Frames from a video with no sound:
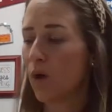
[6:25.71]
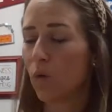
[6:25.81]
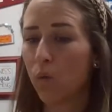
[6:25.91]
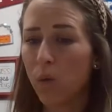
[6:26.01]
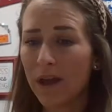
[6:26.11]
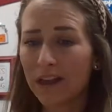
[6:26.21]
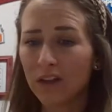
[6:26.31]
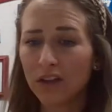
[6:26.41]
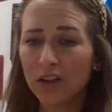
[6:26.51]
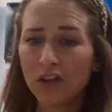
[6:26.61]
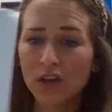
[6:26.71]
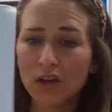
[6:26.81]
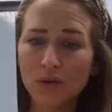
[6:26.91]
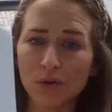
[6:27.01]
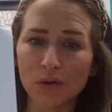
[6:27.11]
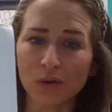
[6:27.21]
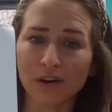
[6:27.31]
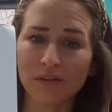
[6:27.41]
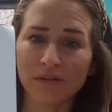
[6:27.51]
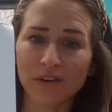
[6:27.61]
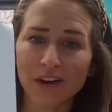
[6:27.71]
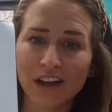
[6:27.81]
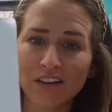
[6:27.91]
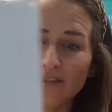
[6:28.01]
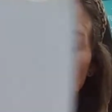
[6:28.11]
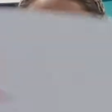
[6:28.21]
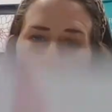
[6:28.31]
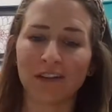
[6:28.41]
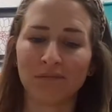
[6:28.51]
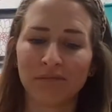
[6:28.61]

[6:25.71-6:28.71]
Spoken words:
Will you forgive me?